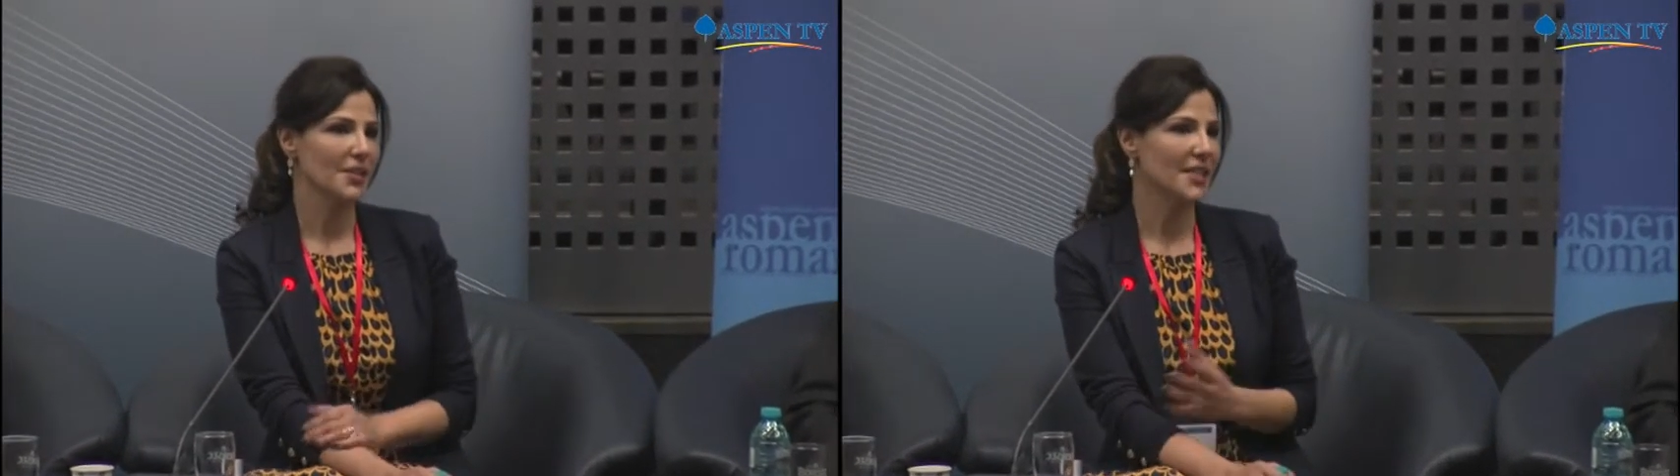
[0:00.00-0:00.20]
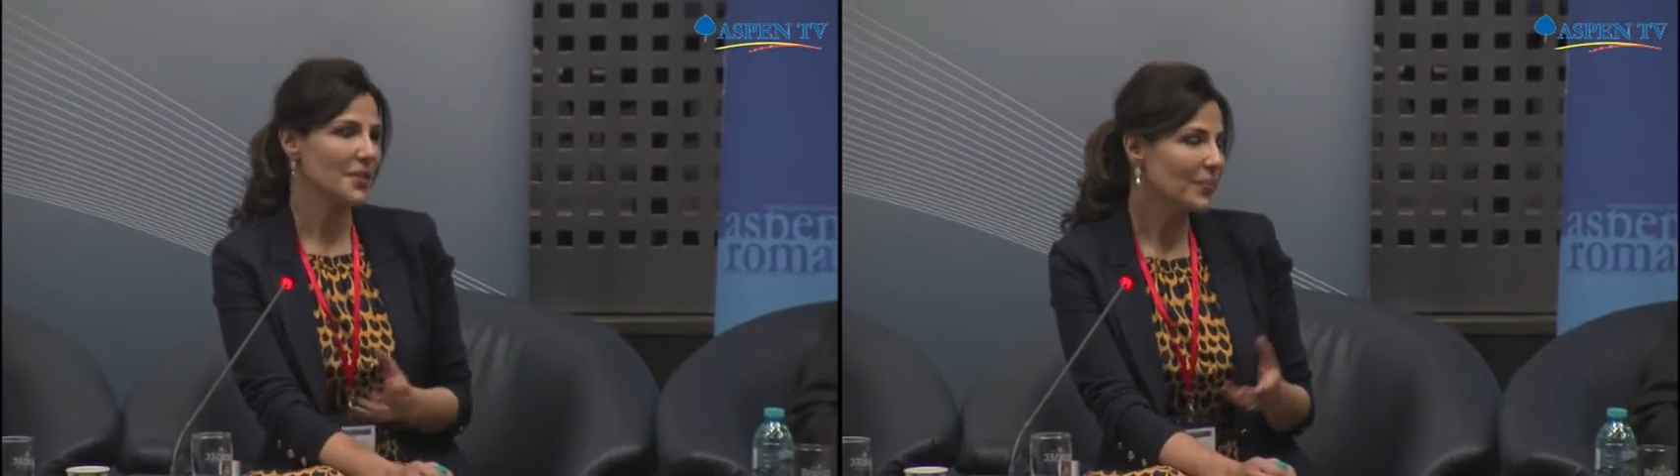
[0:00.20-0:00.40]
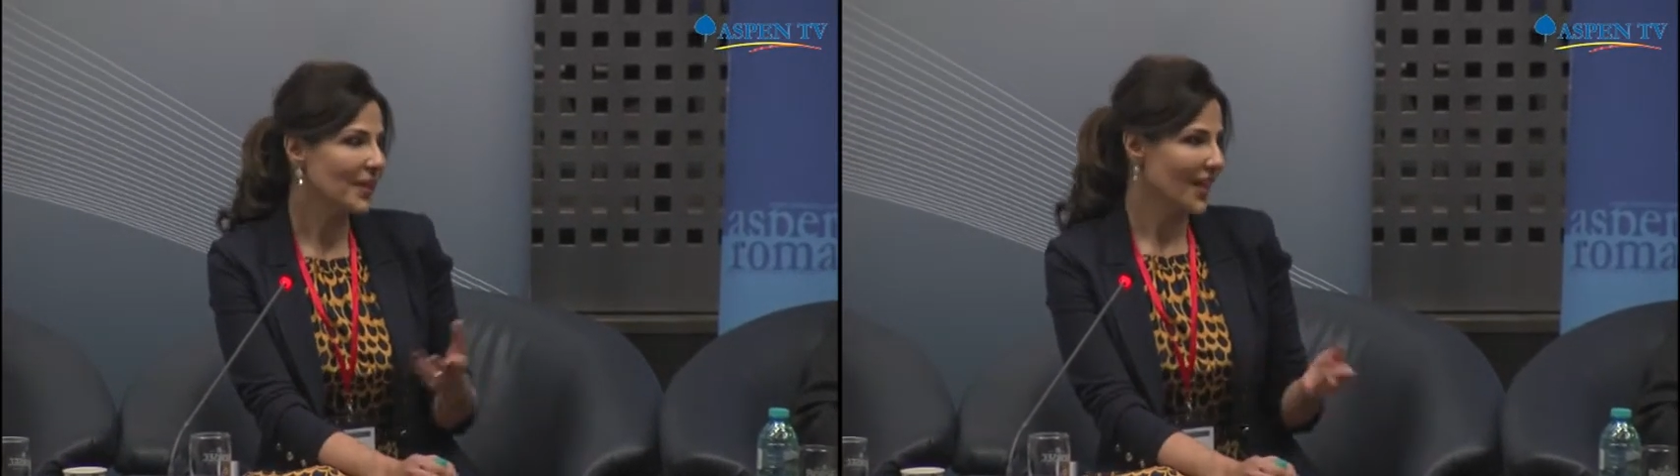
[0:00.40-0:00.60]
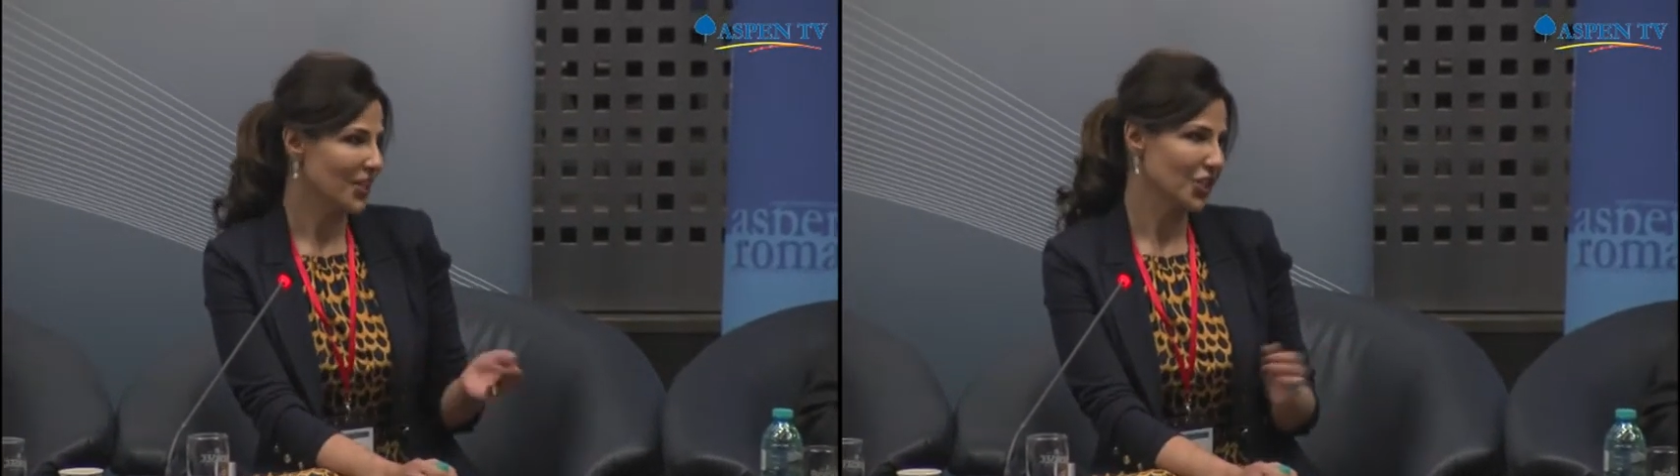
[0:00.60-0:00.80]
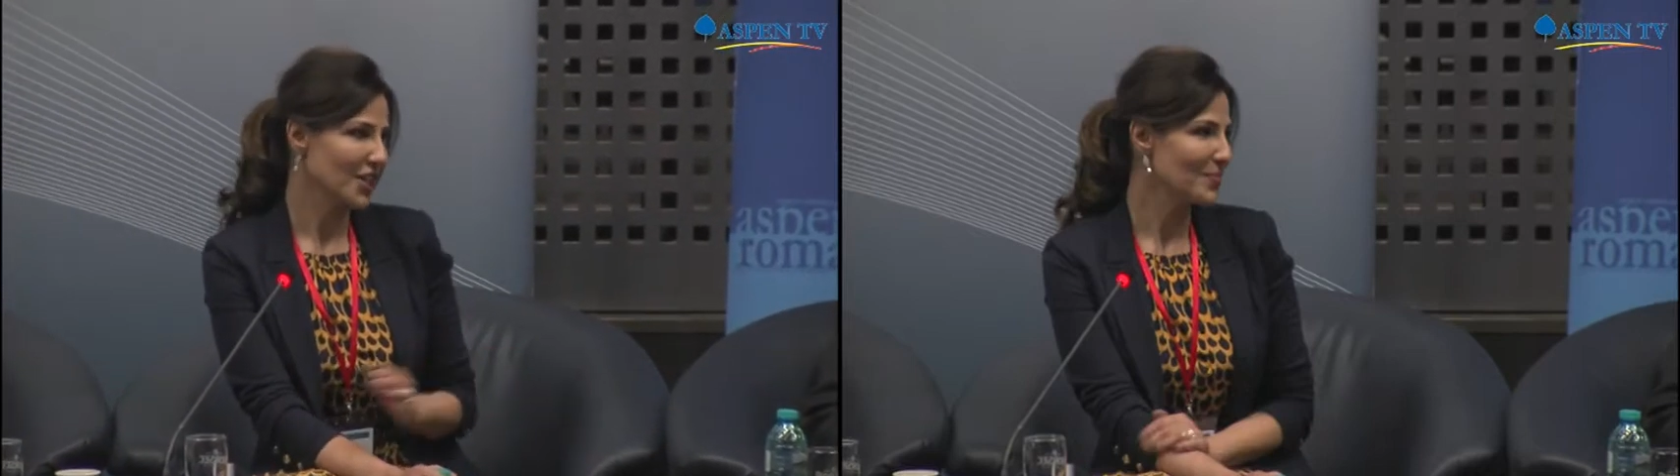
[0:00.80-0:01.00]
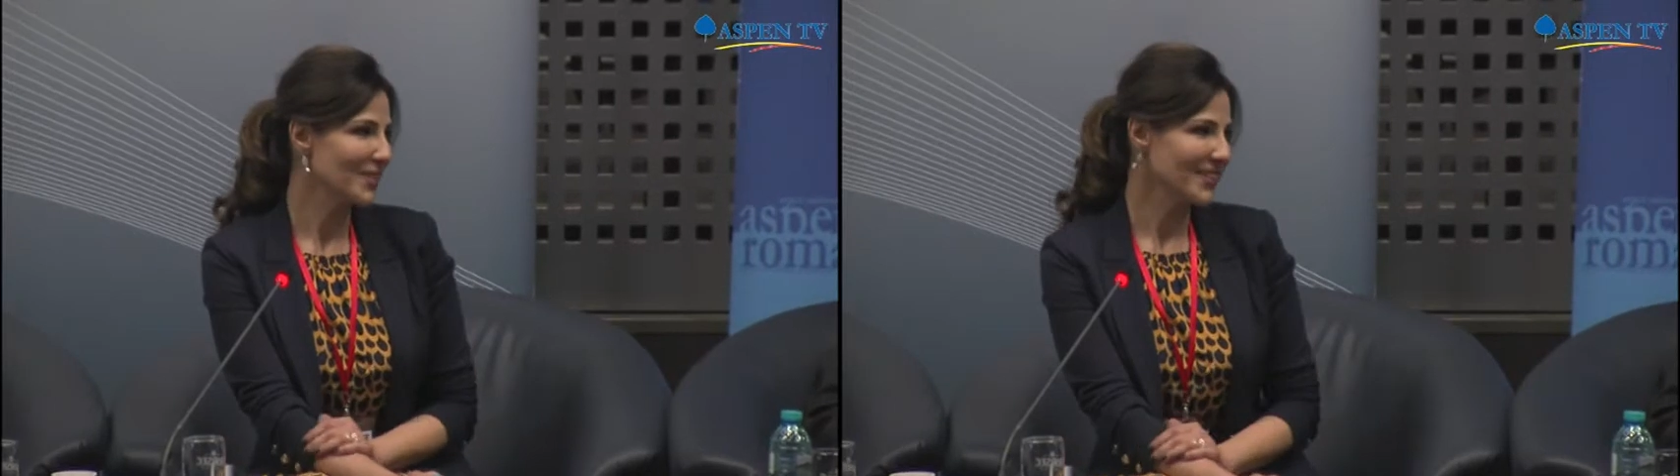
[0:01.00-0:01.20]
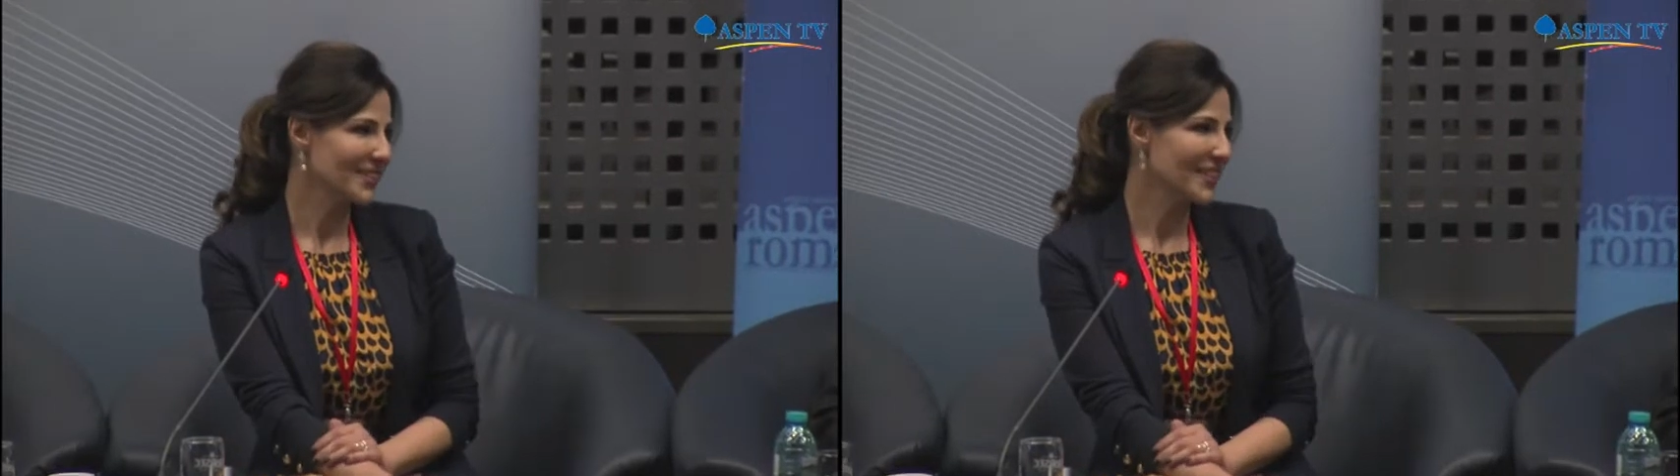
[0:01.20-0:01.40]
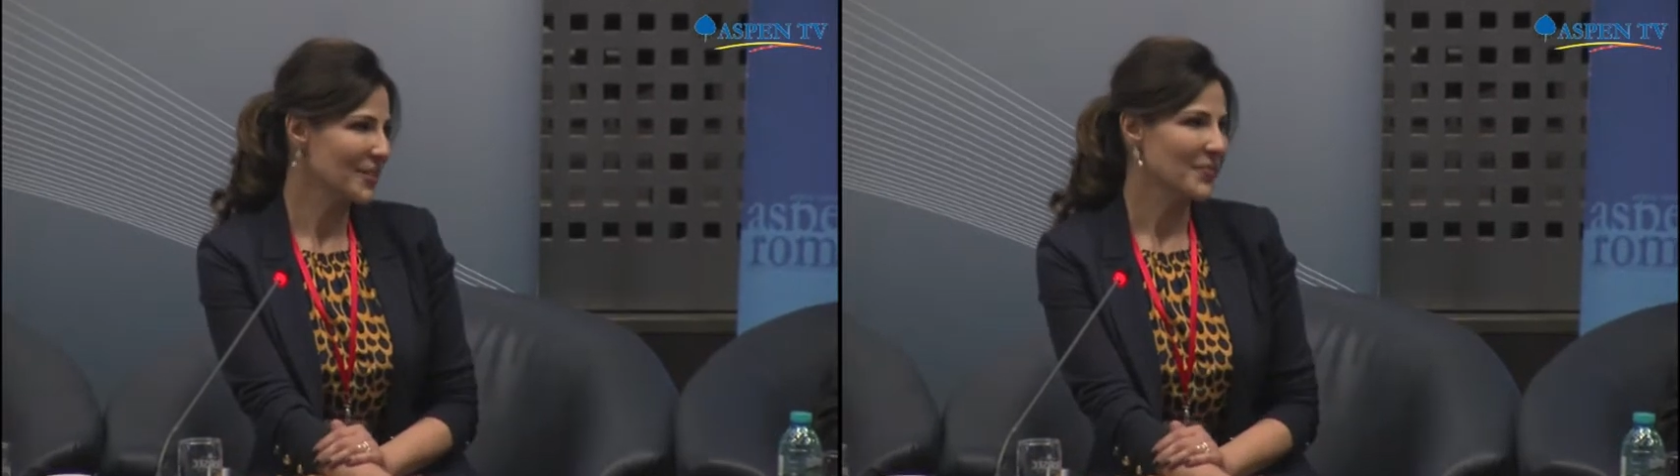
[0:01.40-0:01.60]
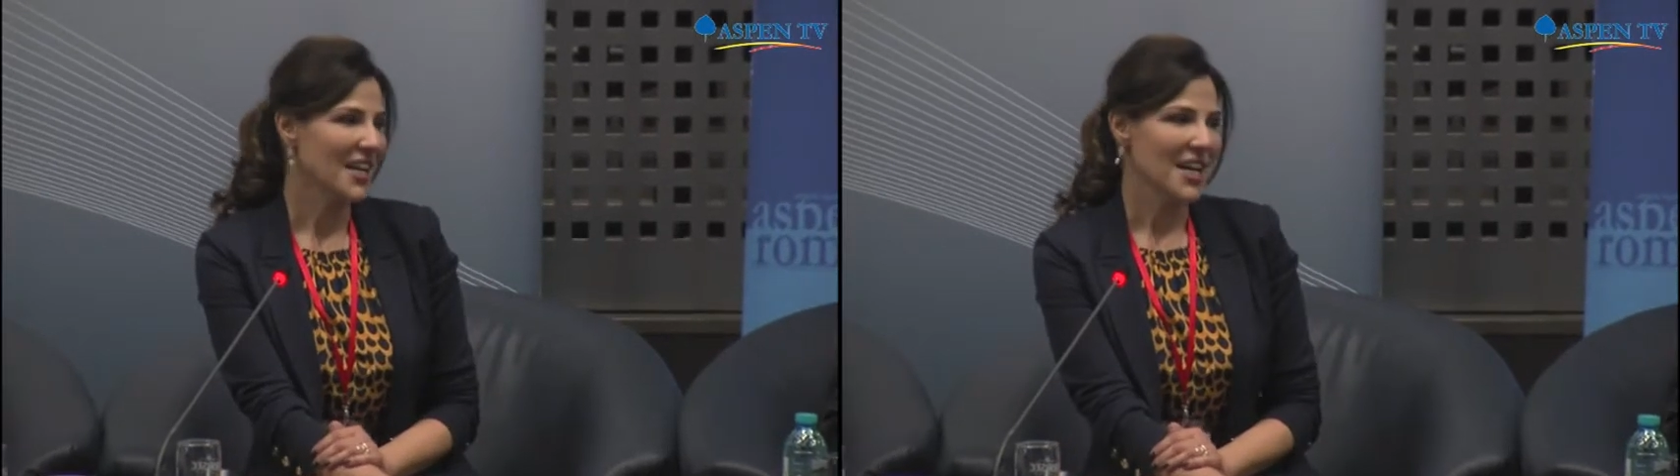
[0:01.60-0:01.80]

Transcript: simple, actionable